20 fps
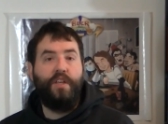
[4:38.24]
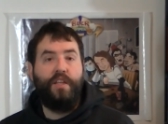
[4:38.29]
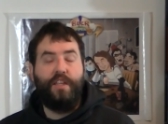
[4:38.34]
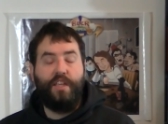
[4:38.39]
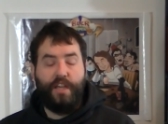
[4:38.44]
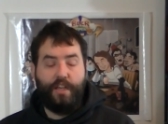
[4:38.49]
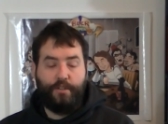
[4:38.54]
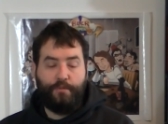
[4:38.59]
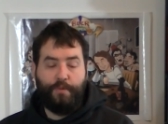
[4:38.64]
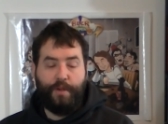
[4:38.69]
and
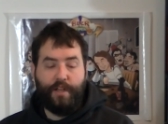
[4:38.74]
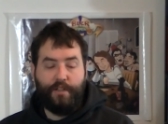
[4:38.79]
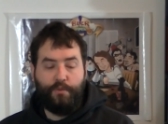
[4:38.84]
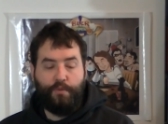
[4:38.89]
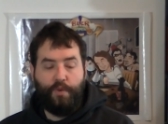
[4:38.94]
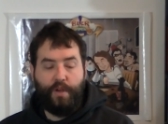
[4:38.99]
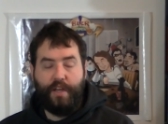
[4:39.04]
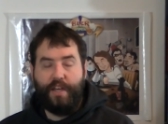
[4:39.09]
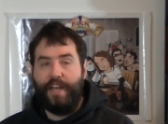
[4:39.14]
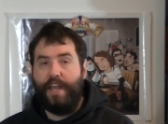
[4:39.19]
the Xbox
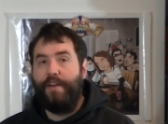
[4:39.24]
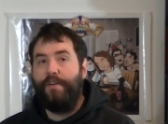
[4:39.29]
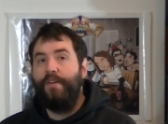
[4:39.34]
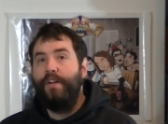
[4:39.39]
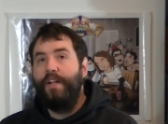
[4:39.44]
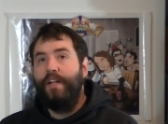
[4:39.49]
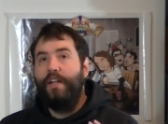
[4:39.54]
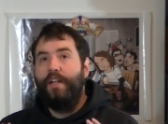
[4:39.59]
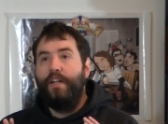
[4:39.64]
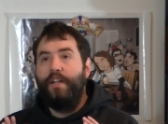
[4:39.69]
One. Now,
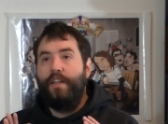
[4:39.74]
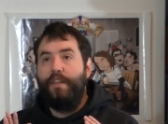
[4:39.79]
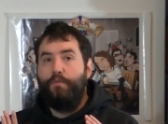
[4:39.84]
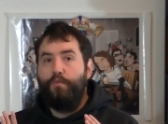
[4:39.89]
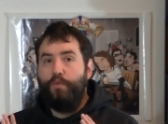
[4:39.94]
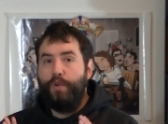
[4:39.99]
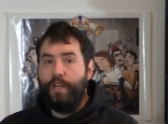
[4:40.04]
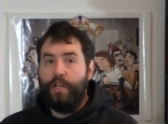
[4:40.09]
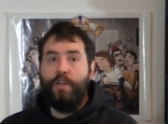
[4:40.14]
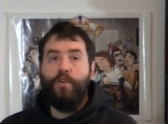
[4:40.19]

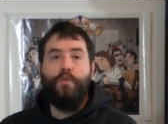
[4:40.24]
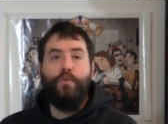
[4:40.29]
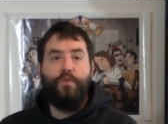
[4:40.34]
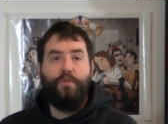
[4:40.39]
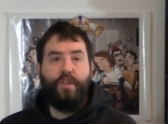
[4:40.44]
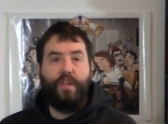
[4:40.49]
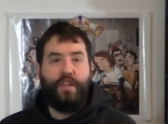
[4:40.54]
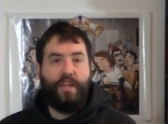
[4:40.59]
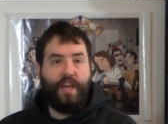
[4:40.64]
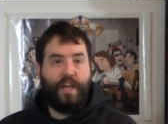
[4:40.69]
we knew
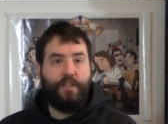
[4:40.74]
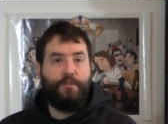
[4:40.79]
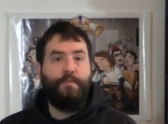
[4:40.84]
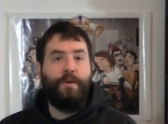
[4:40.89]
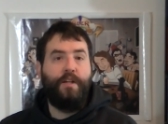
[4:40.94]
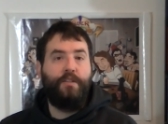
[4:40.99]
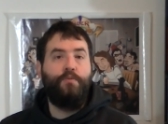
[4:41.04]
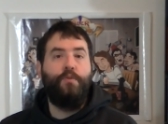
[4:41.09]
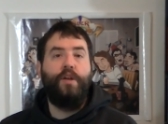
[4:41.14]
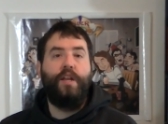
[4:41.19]
that the
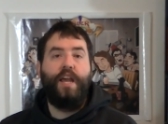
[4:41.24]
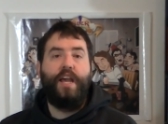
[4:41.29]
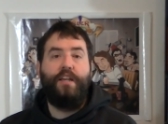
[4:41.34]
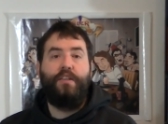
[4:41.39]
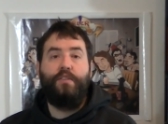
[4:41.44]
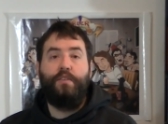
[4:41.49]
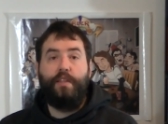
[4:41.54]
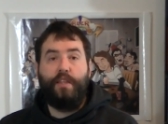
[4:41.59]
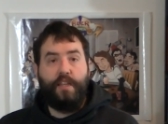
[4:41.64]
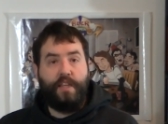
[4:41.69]
Xbox One
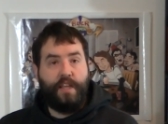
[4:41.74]
X, at the